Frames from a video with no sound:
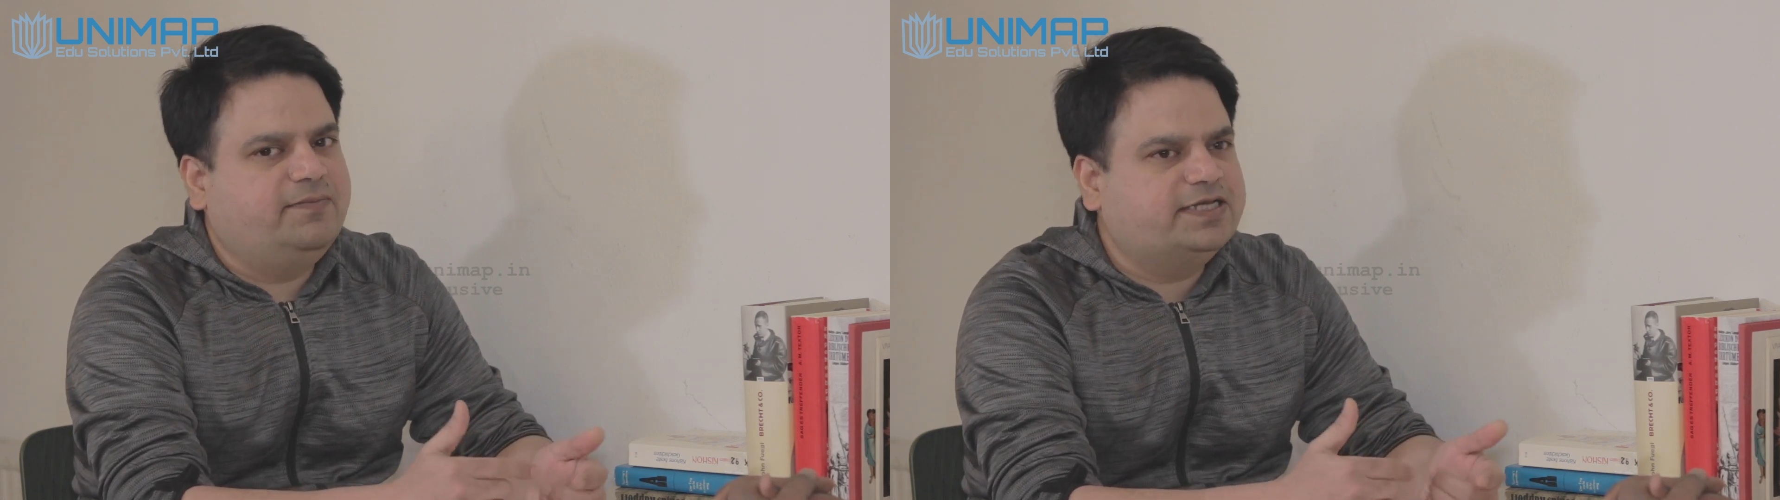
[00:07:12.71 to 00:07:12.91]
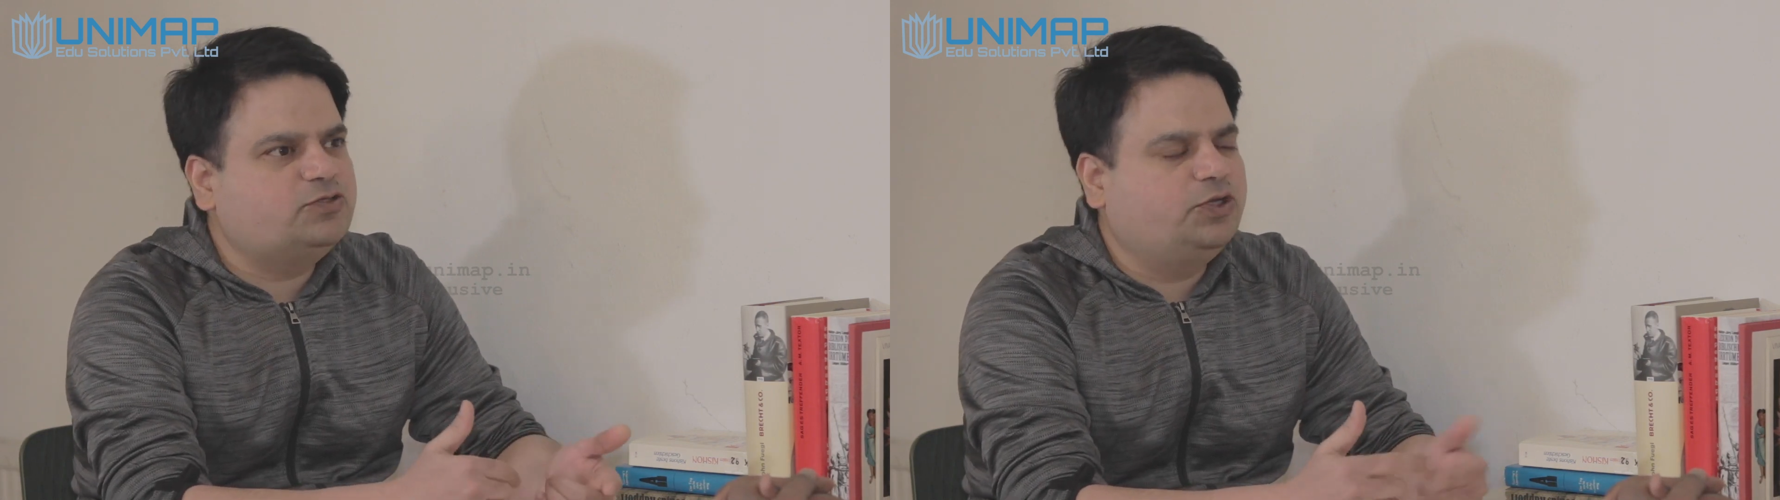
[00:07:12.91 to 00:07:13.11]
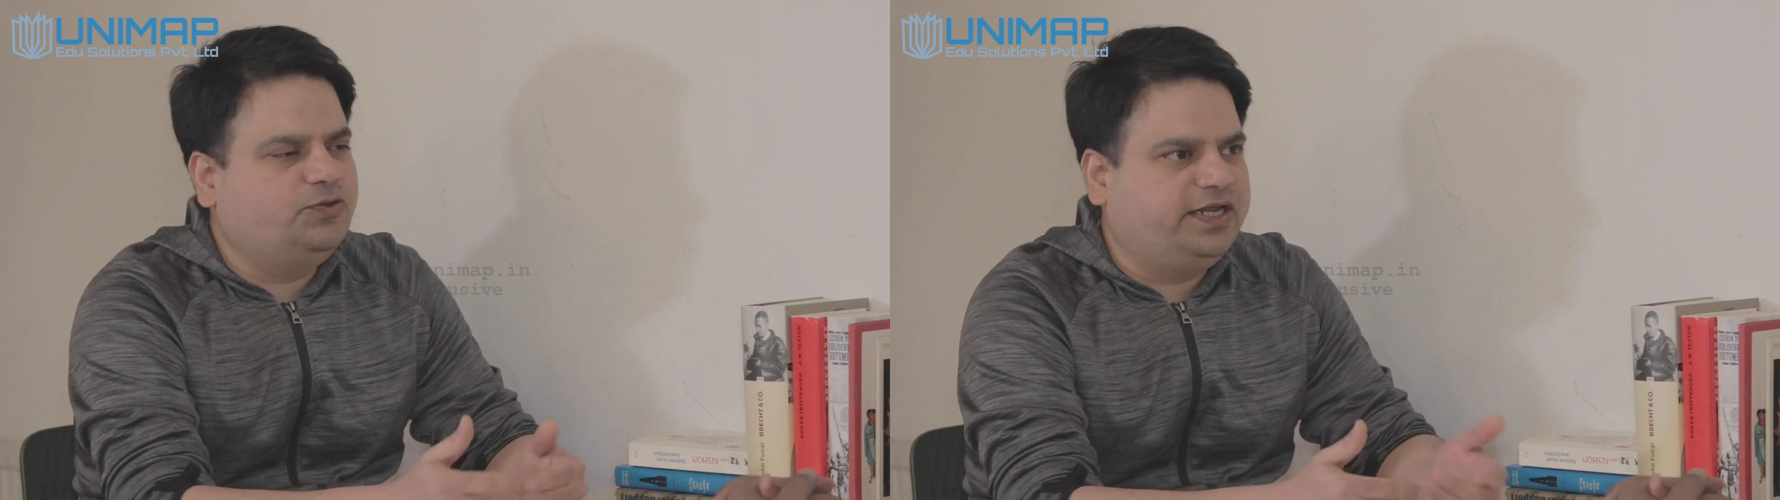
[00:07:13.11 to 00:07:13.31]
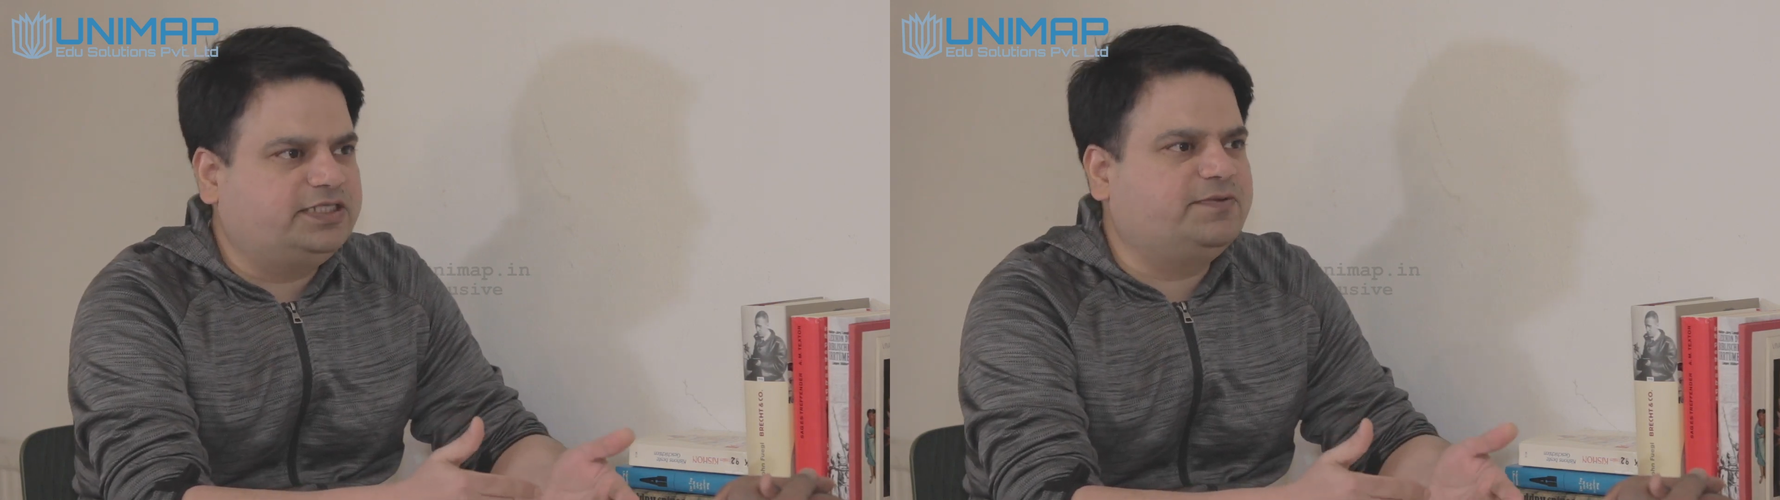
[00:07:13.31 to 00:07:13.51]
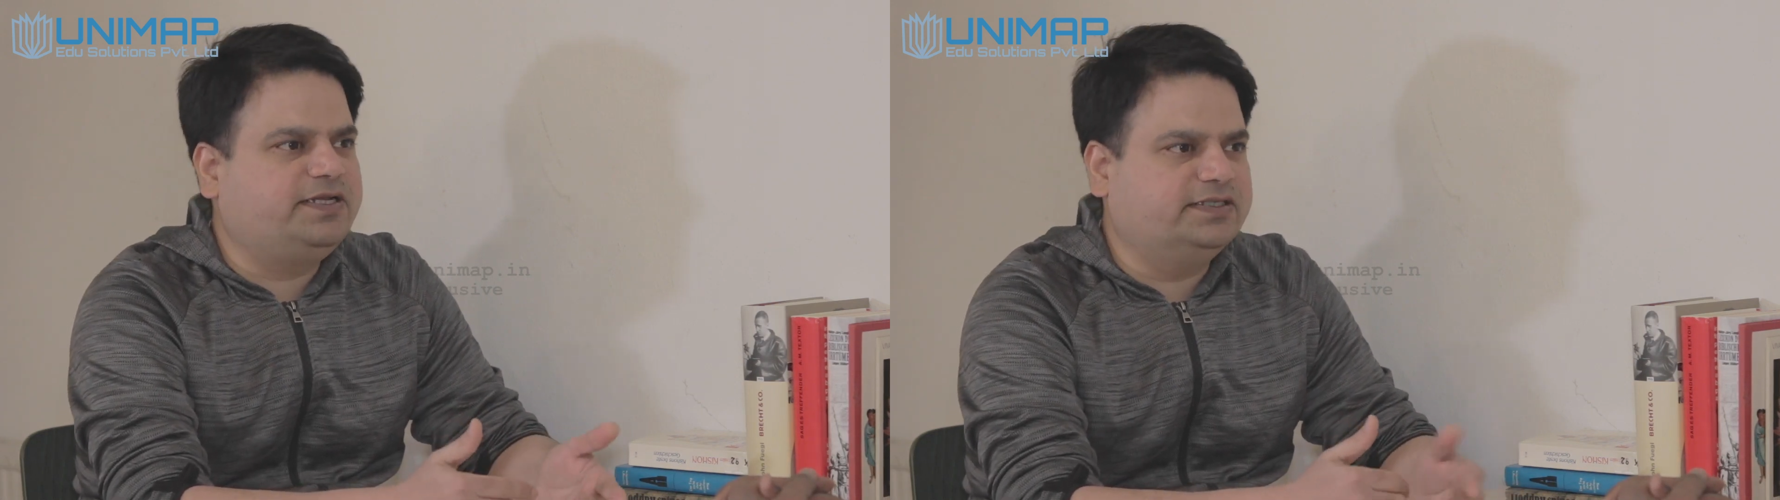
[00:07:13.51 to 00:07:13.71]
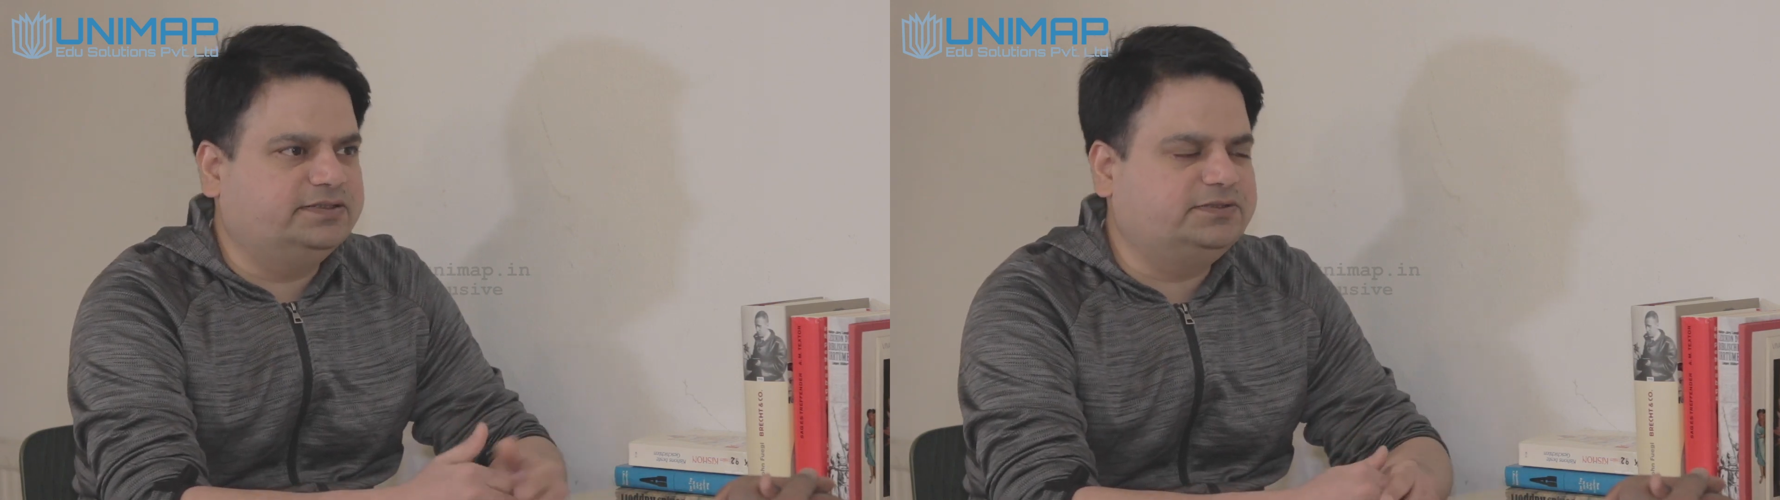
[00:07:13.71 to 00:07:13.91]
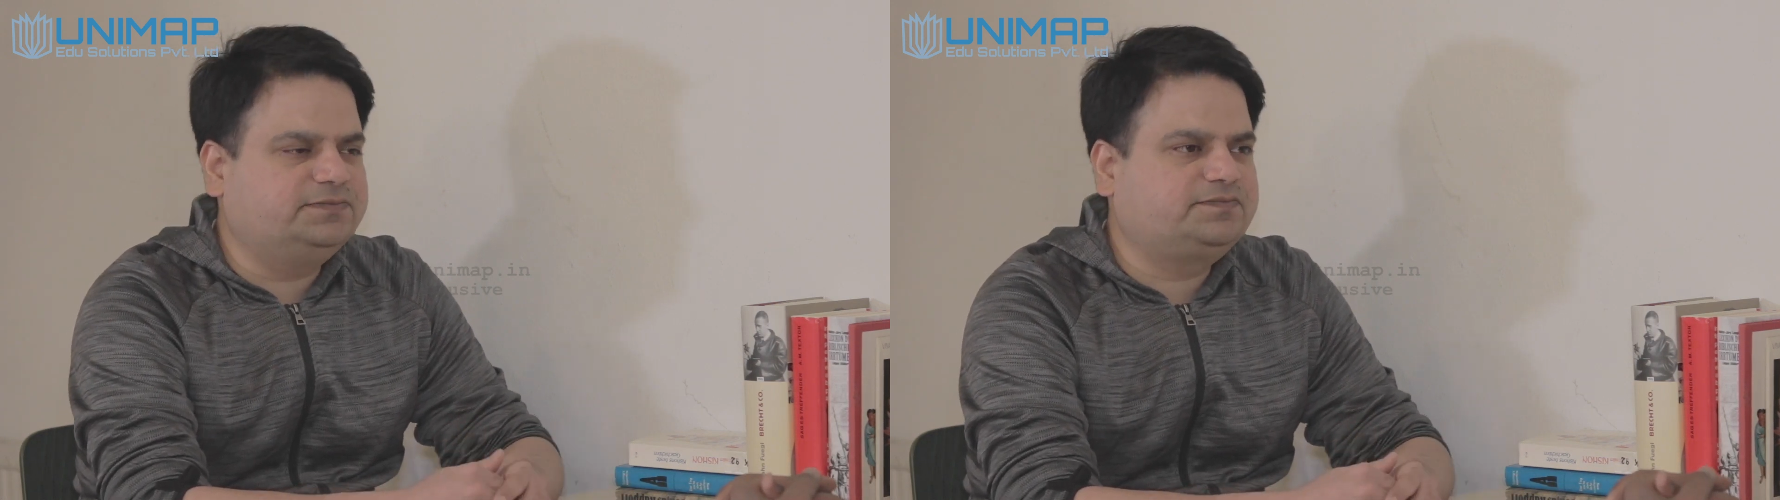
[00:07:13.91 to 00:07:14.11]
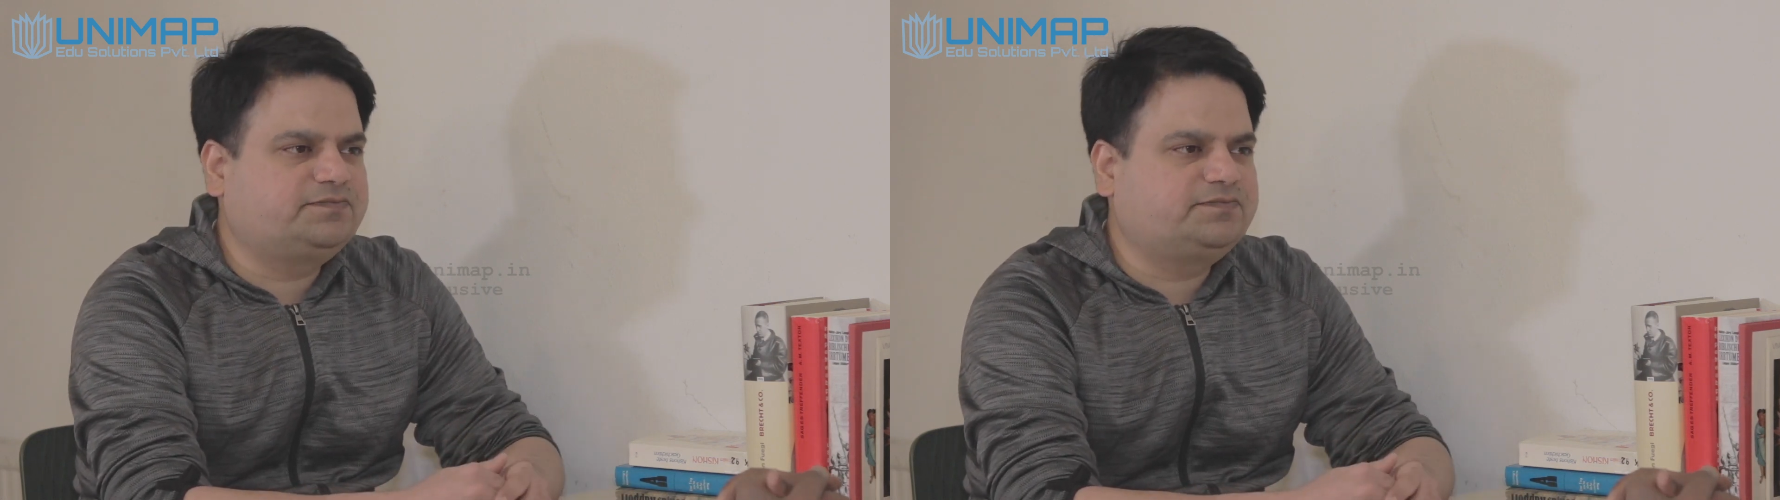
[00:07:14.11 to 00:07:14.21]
based on your experience.